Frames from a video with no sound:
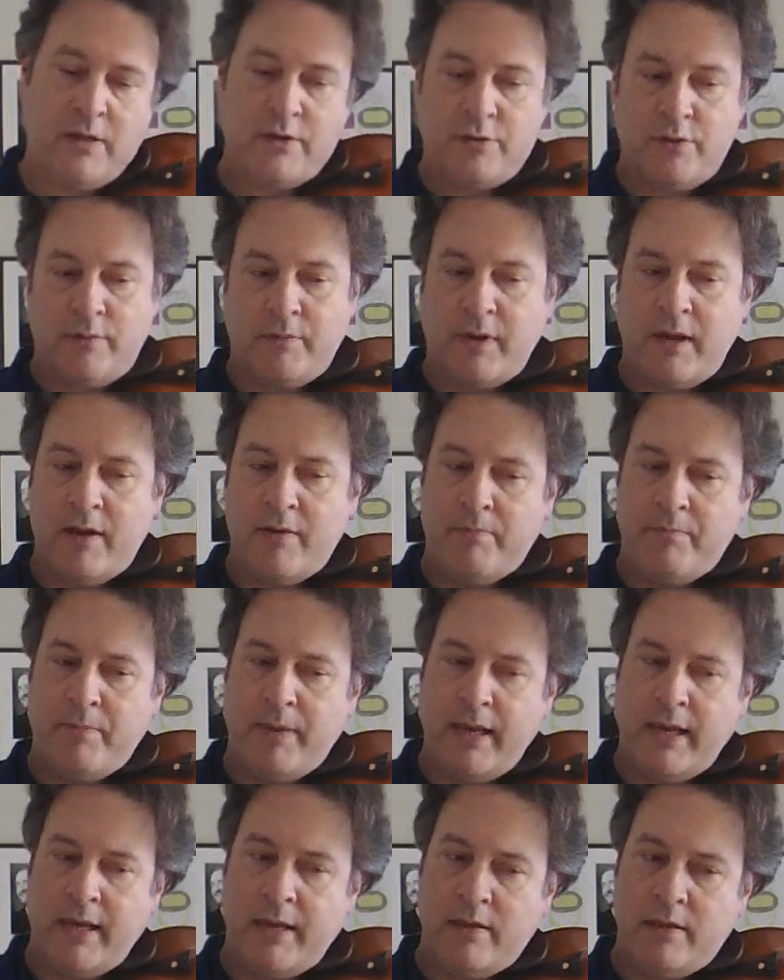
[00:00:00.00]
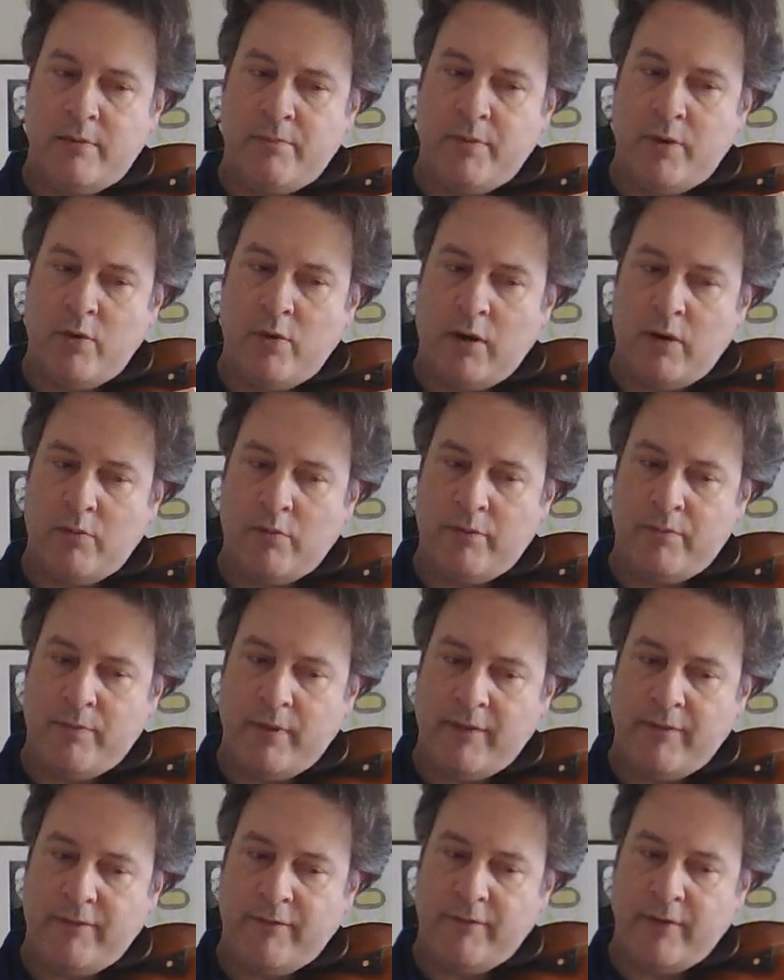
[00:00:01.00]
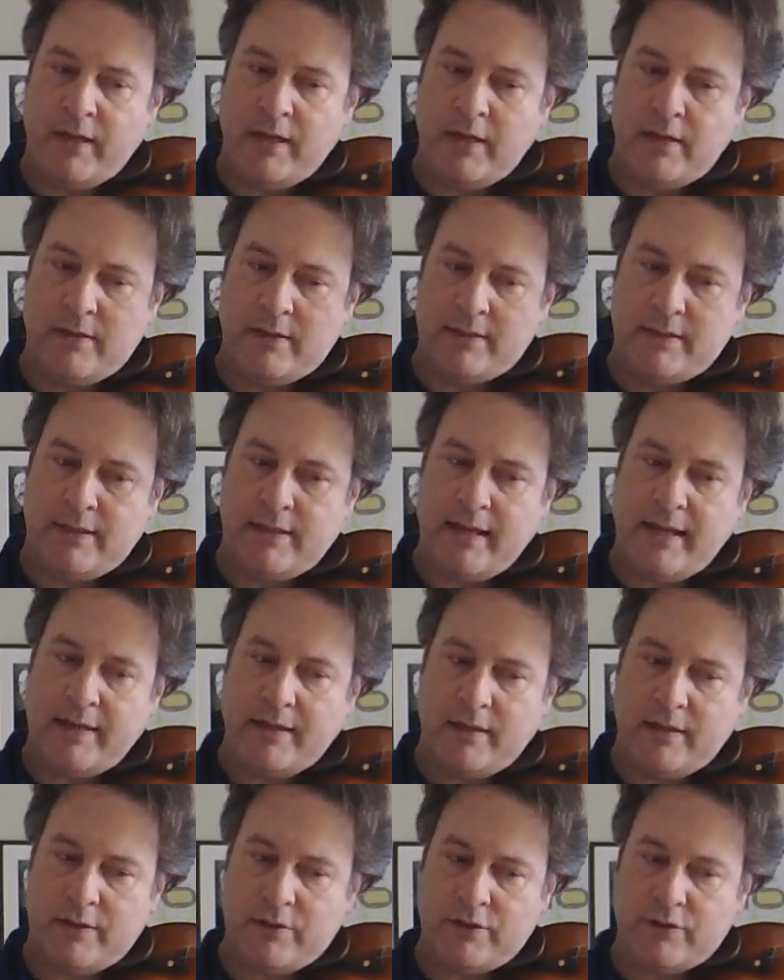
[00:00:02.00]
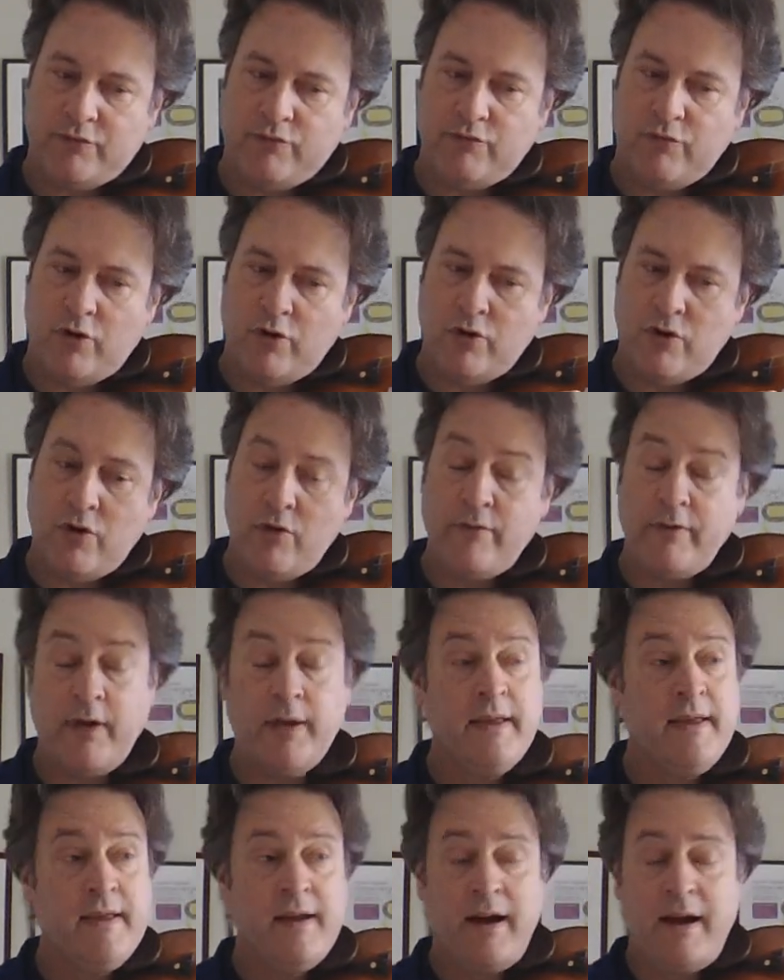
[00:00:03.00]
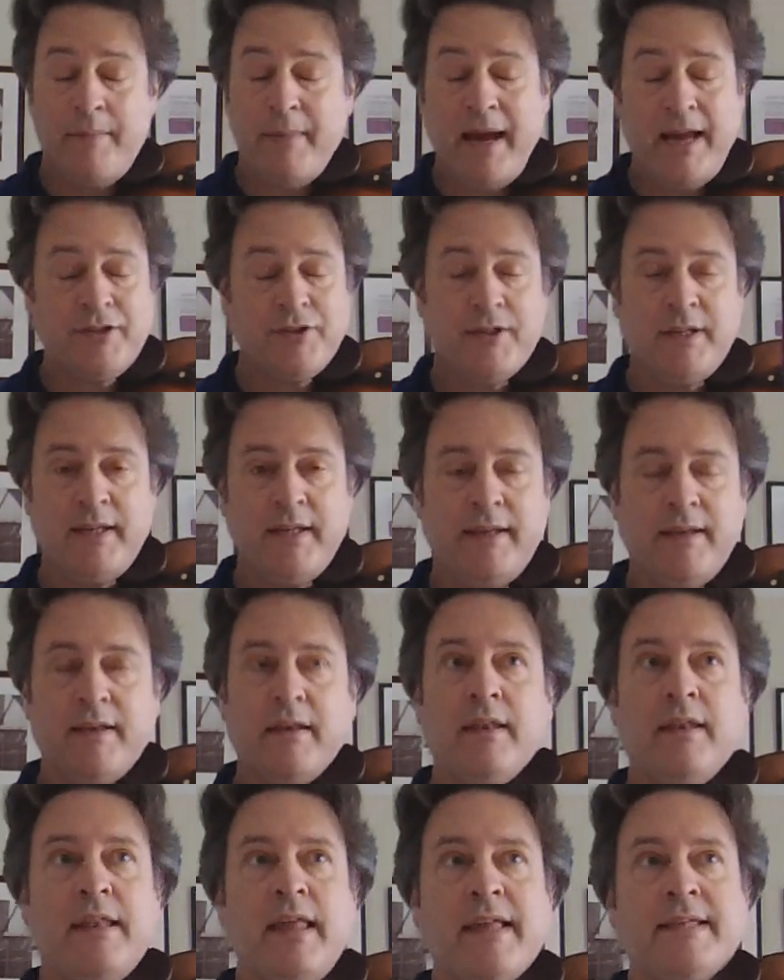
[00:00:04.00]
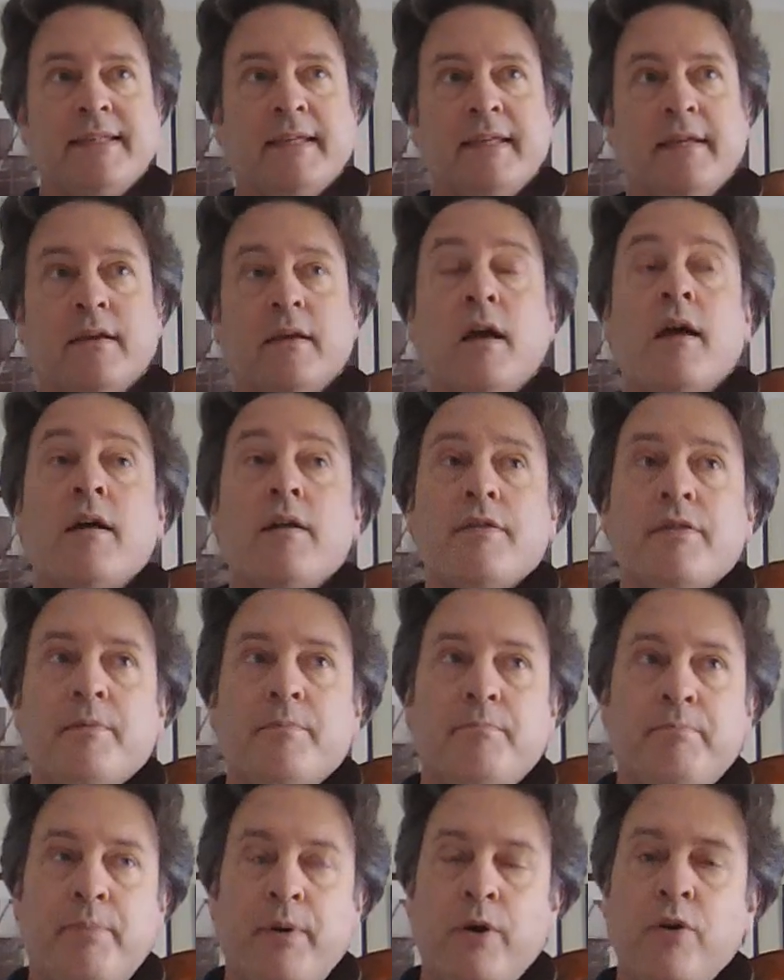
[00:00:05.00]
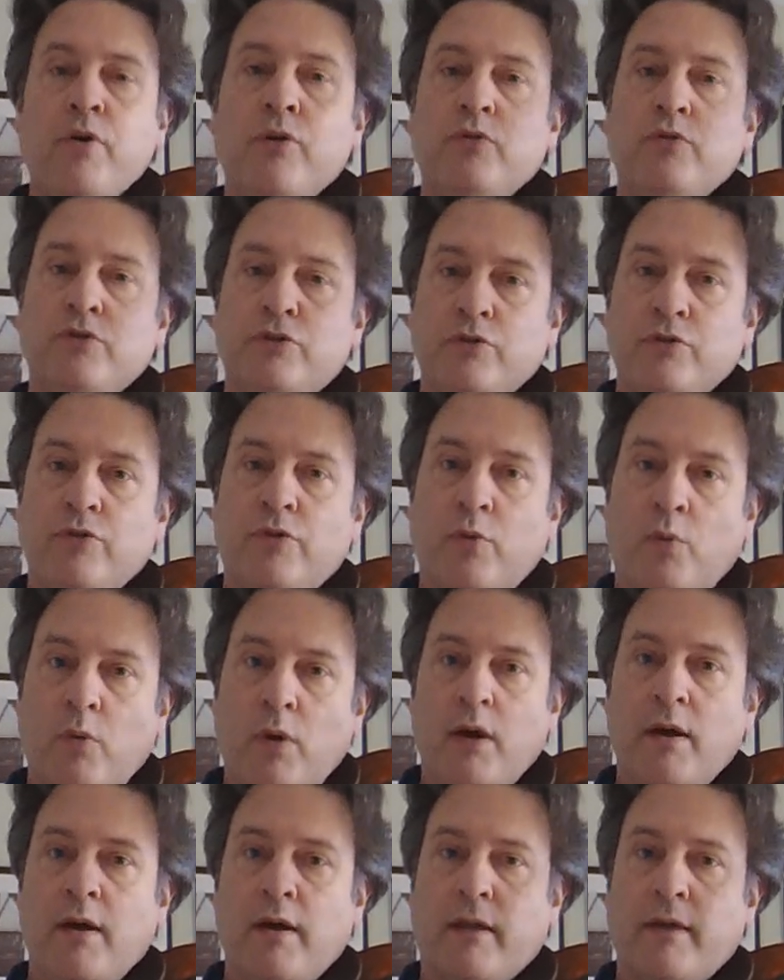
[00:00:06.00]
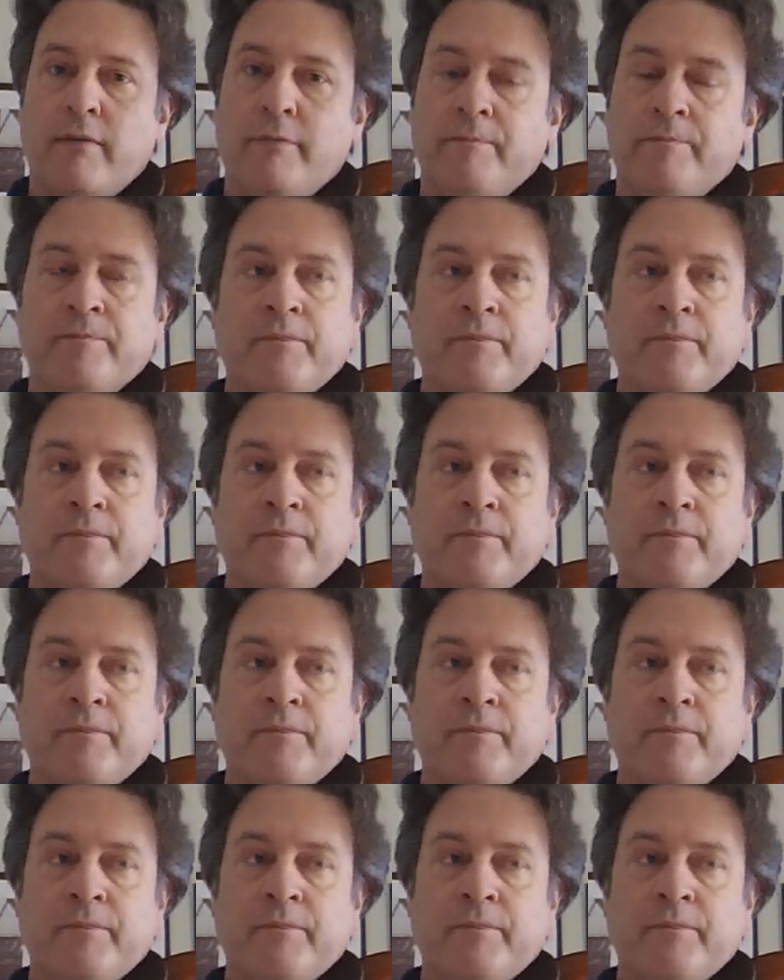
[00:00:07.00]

So I'm kind of picking the bow up with my fingers and letting it just rock over. I'm actually letting the bow do the work.